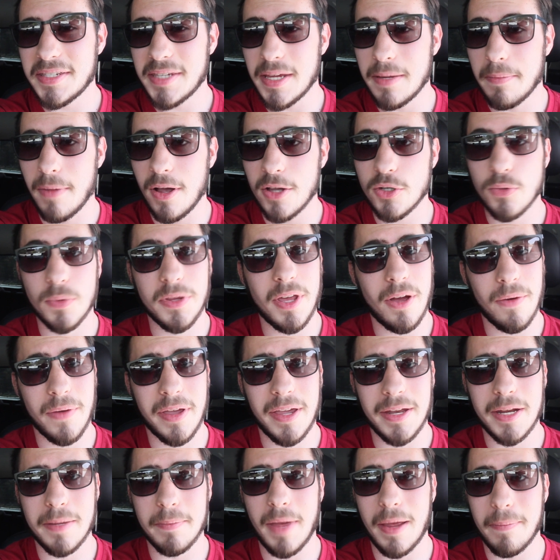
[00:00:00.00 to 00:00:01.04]
say much without
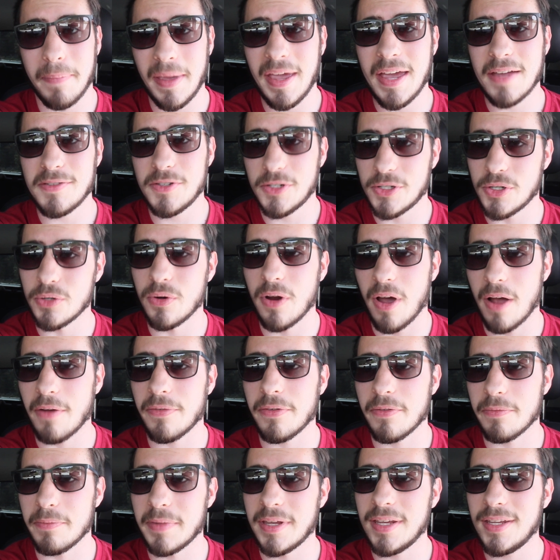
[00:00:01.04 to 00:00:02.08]
getting my pantsuit off
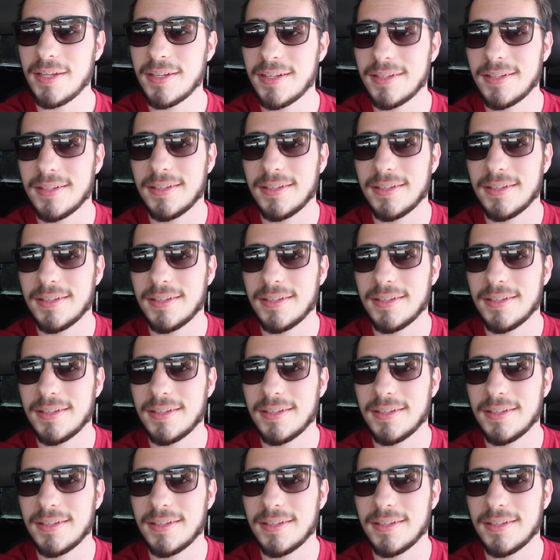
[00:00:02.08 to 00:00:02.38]
of me,